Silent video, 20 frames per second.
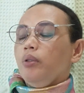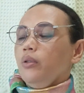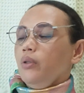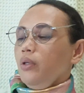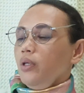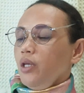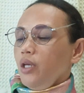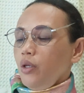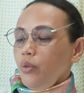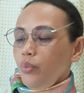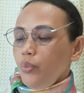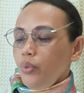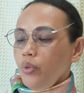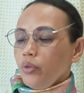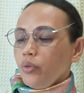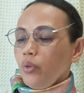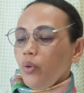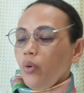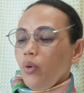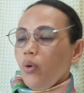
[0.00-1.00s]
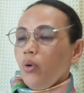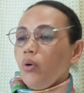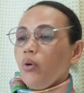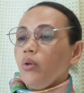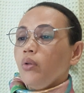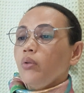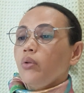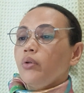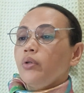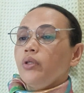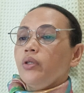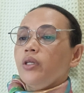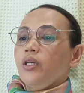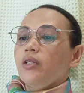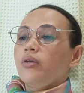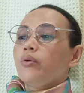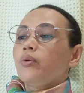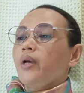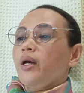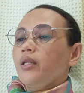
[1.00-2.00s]
you can put all or you
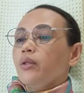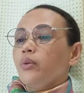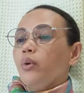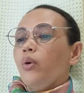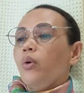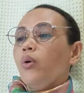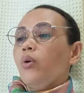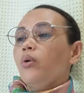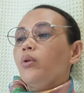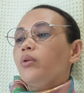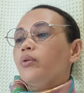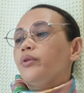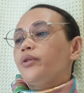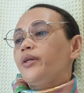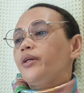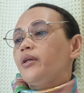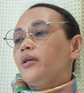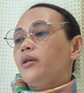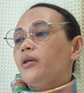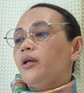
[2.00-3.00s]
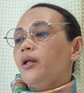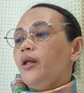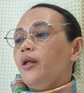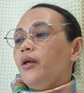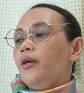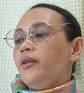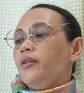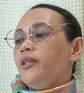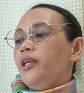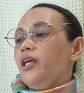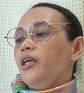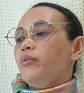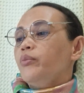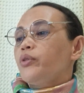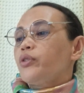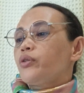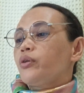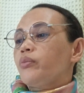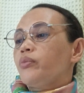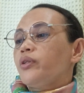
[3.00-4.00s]
can write all the
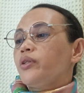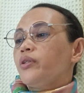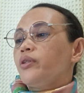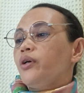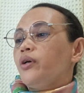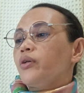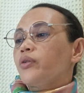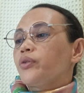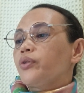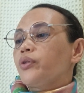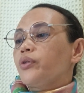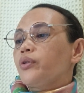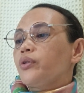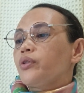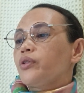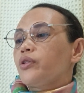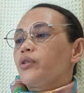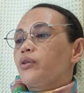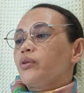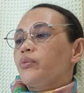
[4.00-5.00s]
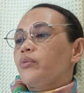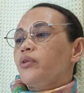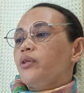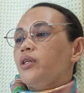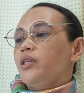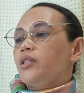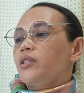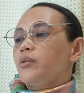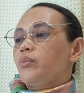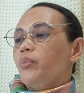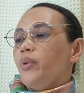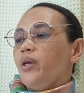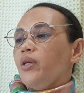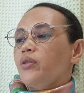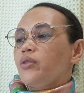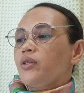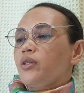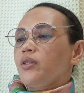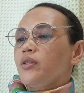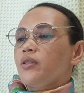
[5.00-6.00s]
names of the doctors of these
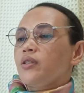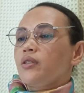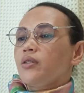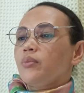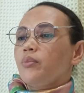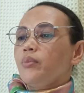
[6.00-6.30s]
patients,